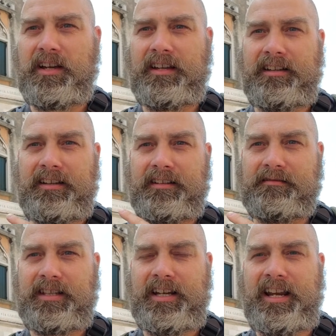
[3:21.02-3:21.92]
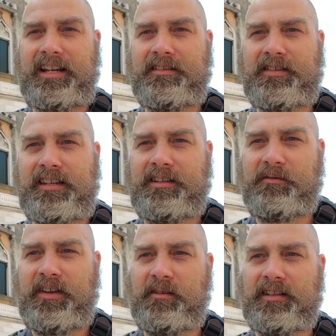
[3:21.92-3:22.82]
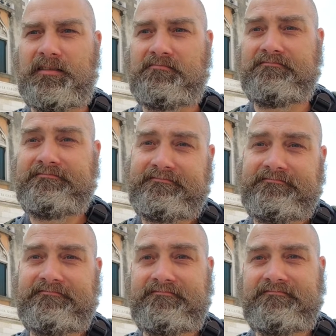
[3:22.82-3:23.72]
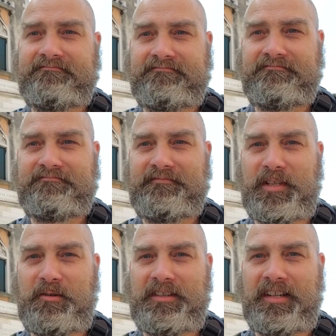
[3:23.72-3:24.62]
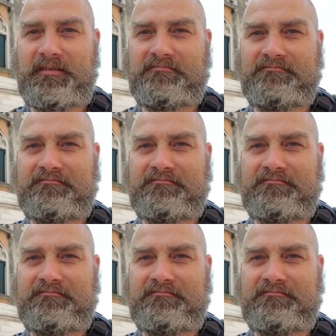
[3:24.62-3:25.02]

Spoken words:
by Canadians in Newfoundland. Interesting.